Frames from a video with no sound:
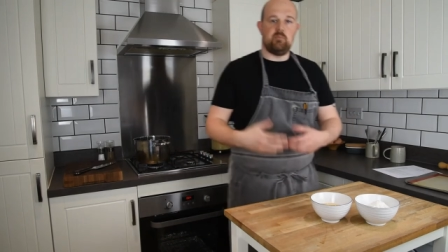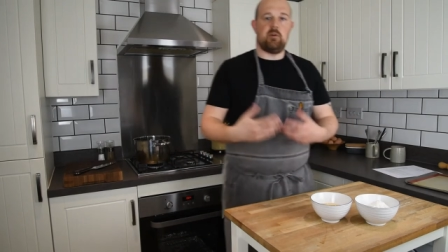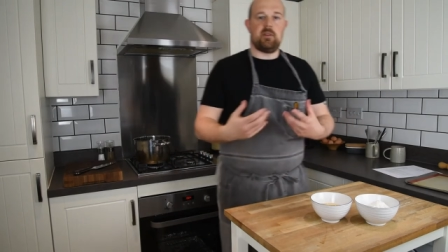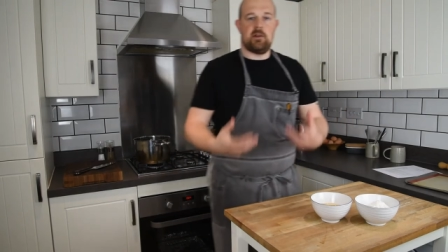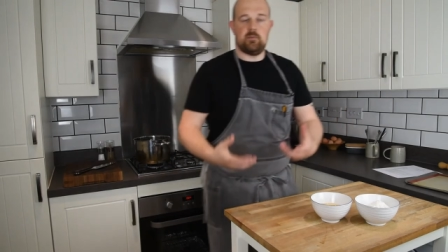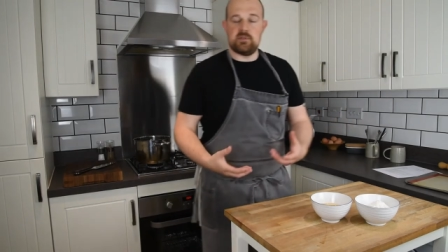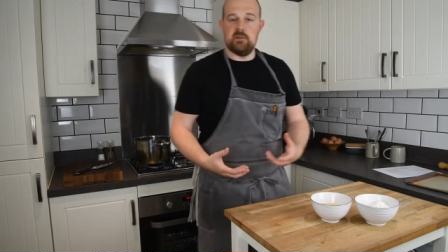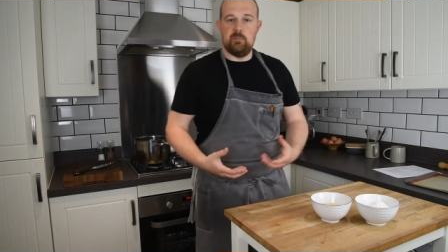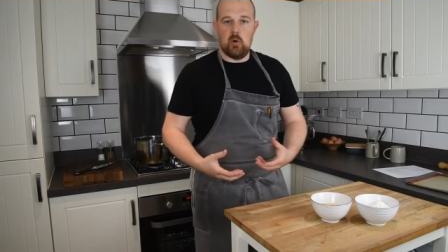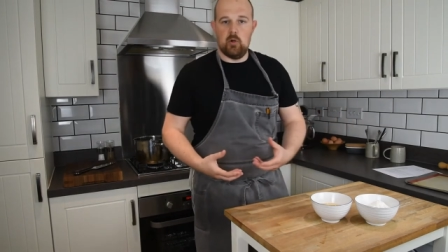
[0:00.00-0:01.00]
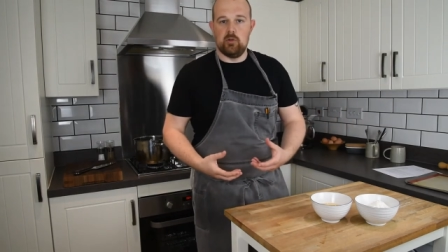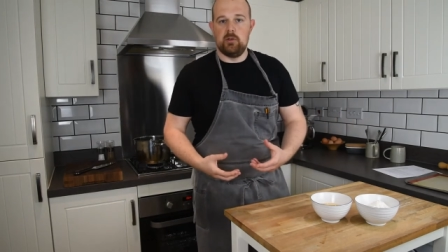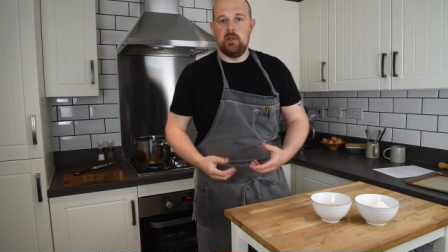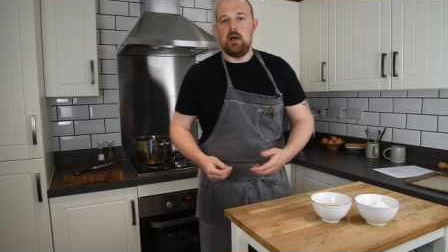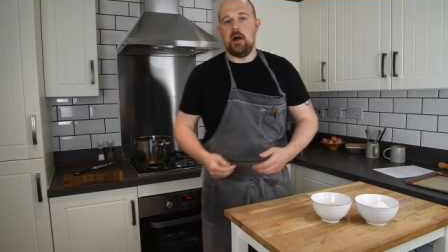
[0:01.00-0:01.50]
bring that up to the boil
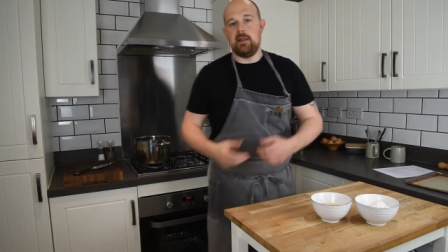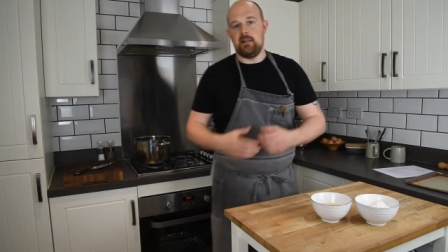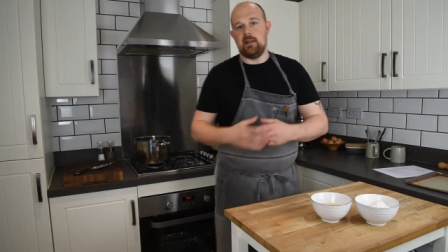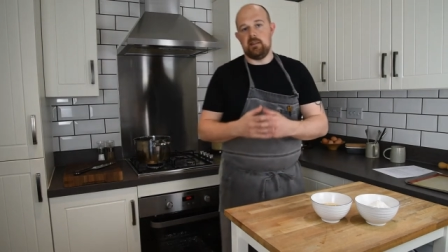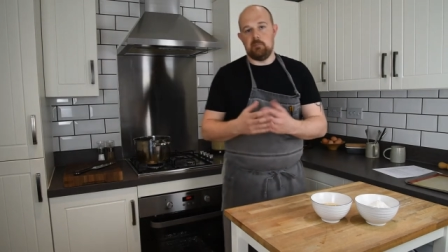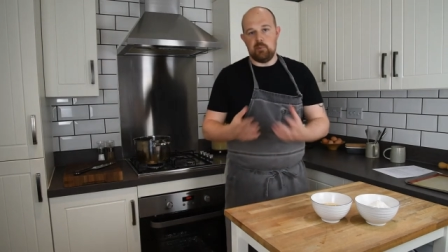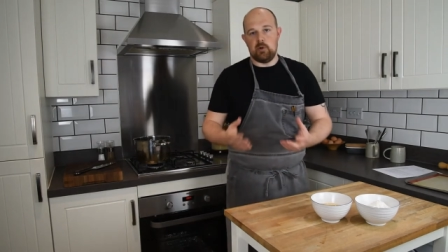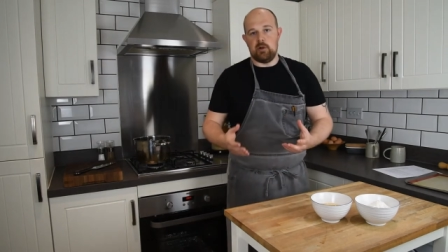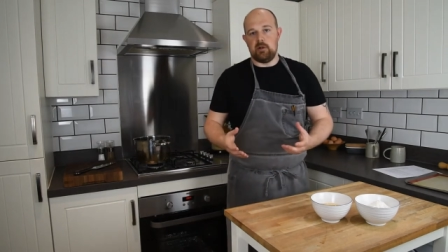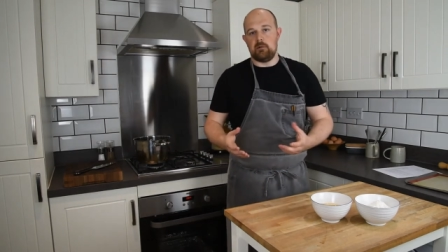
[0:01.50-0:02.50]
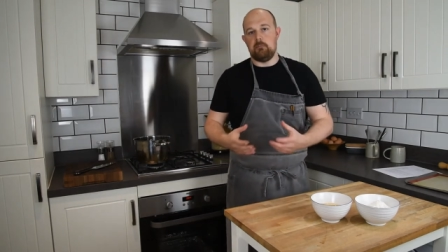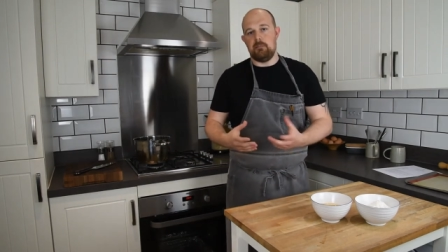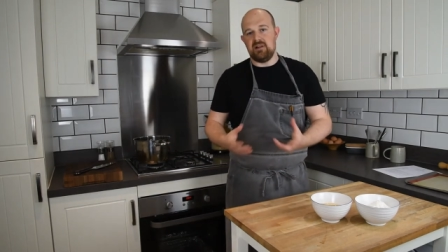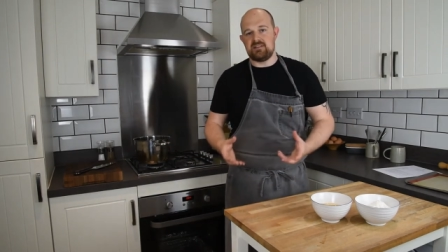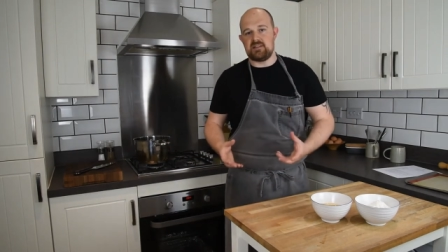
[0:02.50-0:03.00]
and let the butter
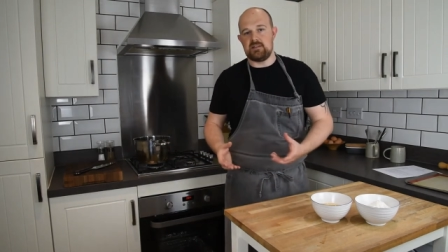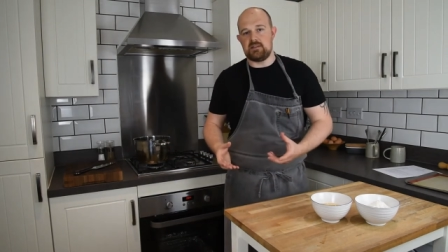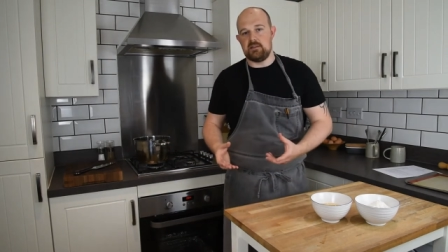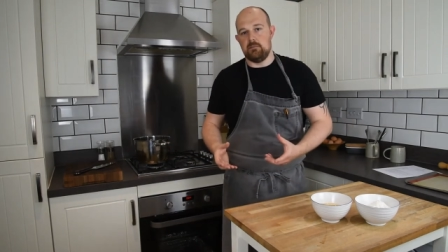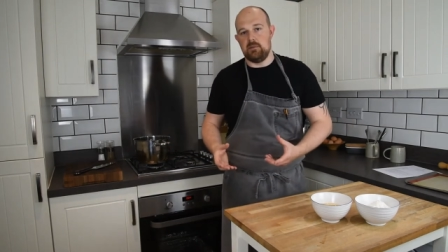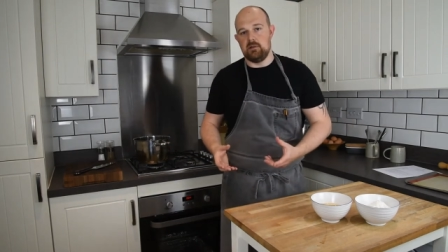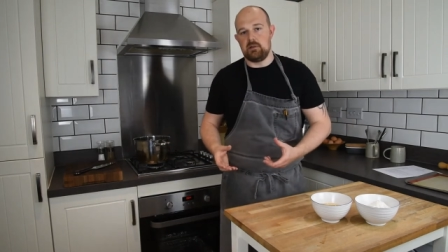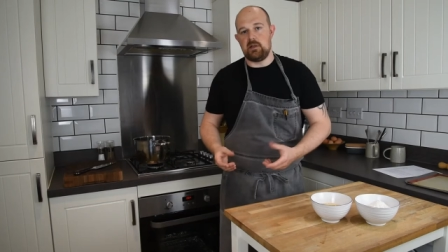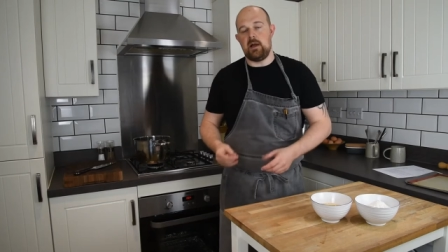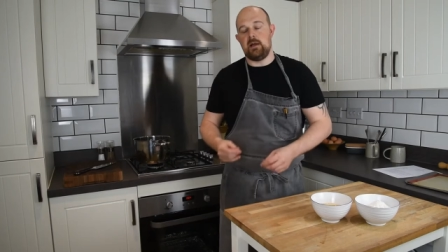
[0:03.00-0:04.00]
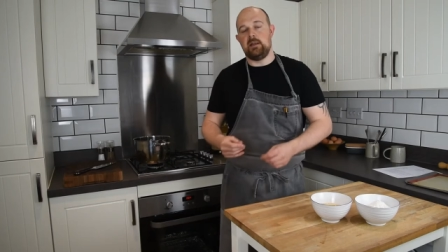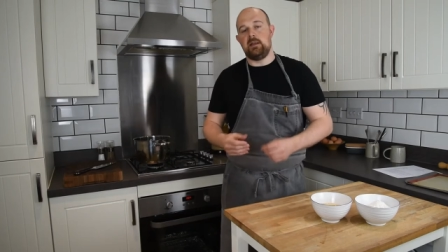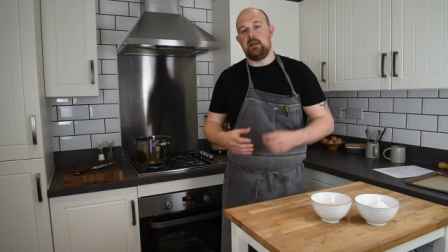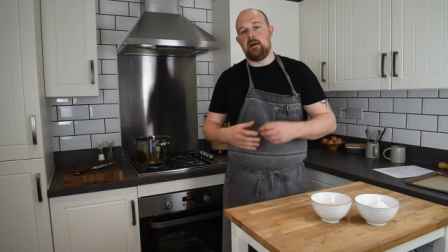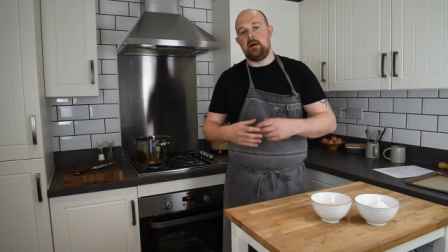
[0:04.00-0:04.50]
melt into the milk and,
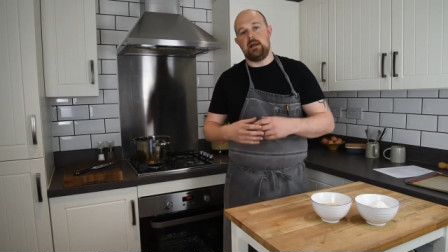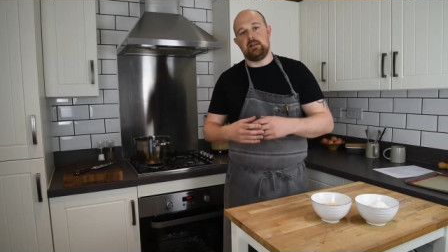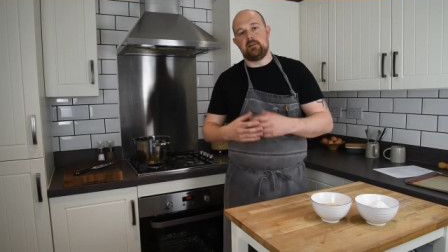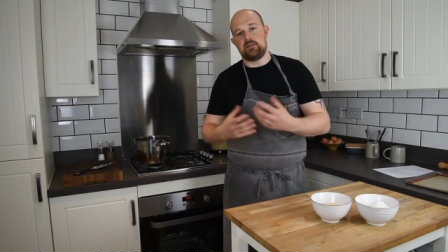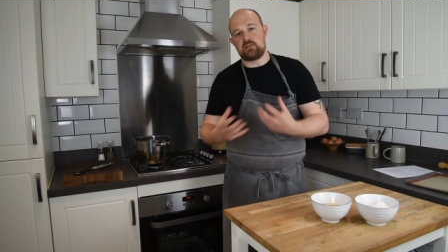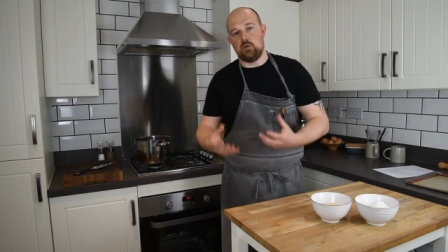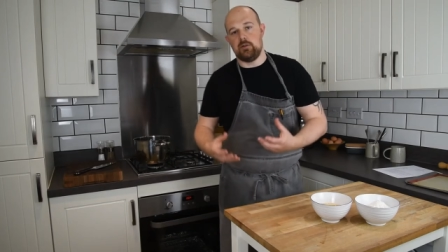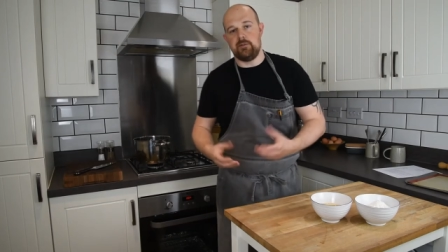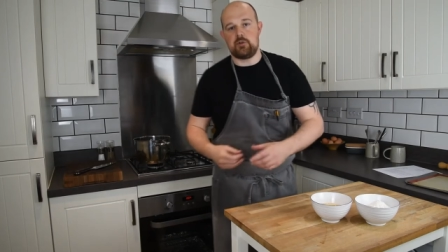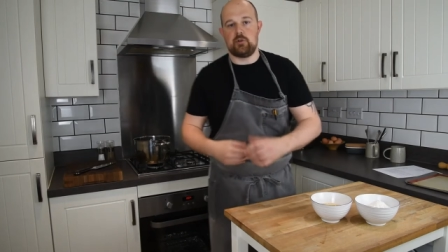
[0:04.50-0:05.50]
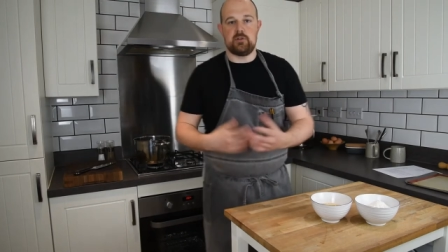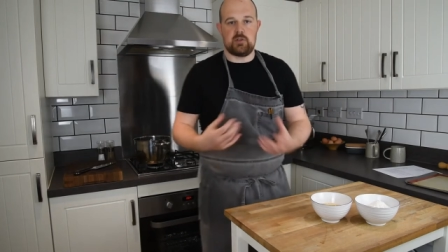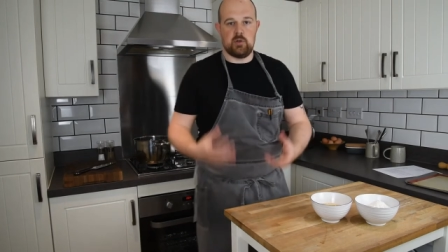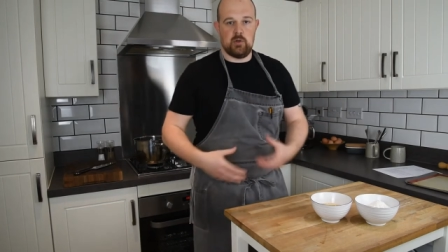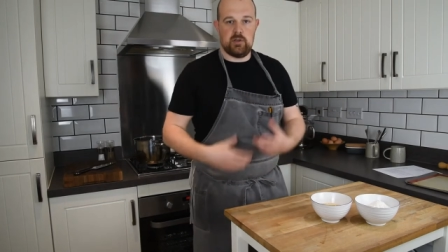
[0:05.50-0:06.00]
and the salt and the sugar is
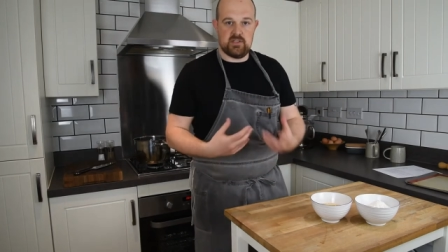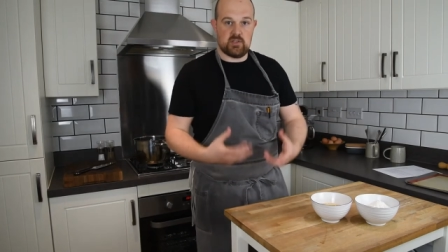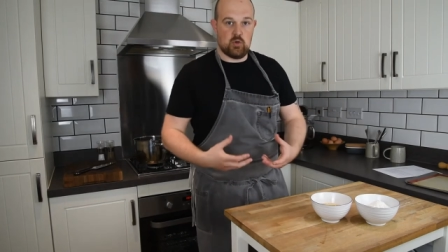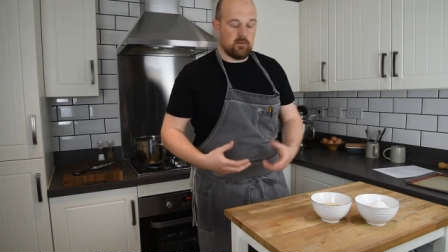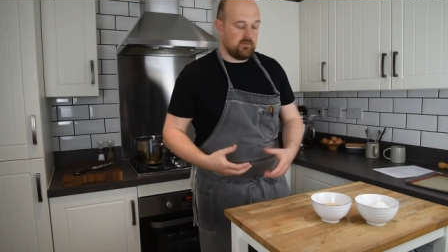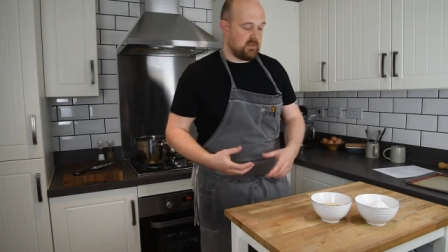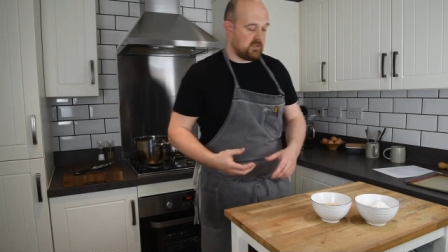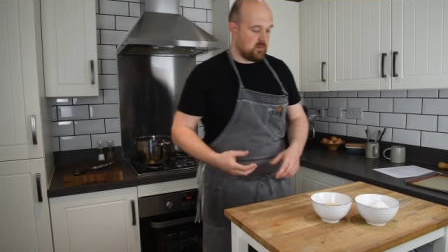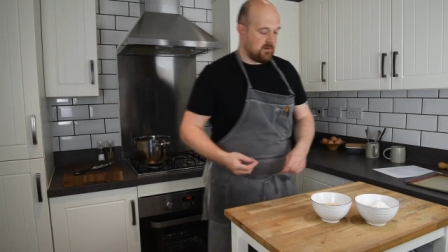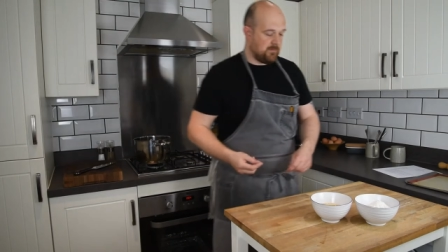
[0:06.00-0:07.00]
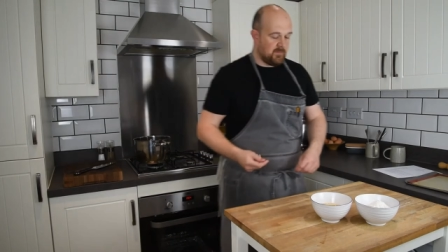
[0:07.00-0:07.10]
going to dissolve into it.